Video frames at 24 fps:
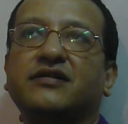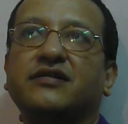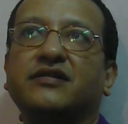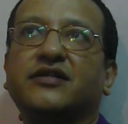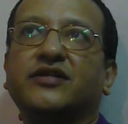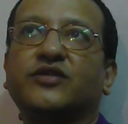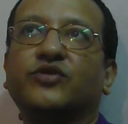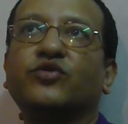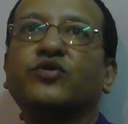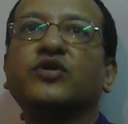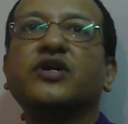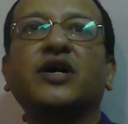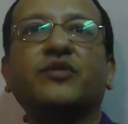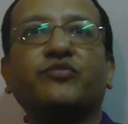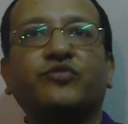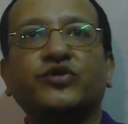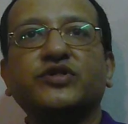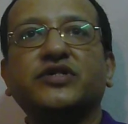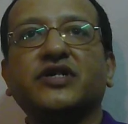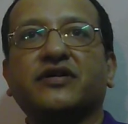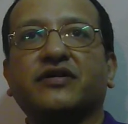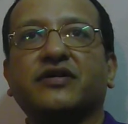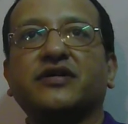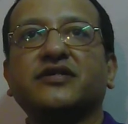the Durga
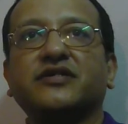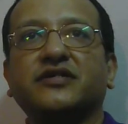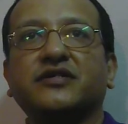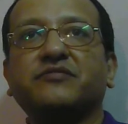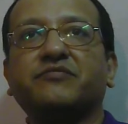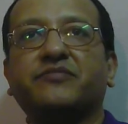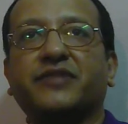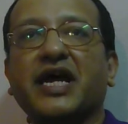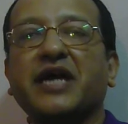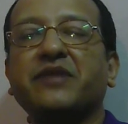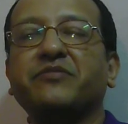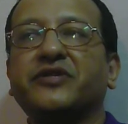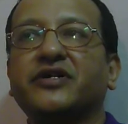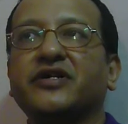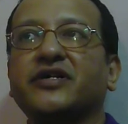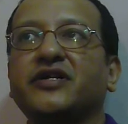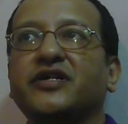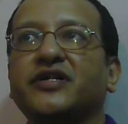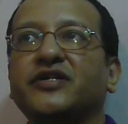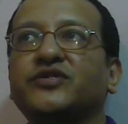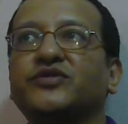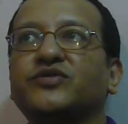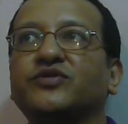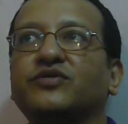Puja,
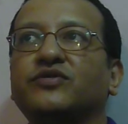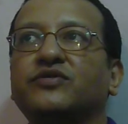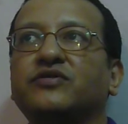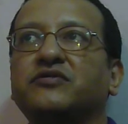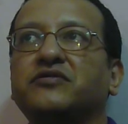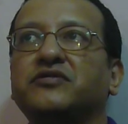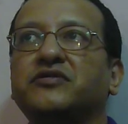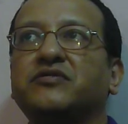primarily so,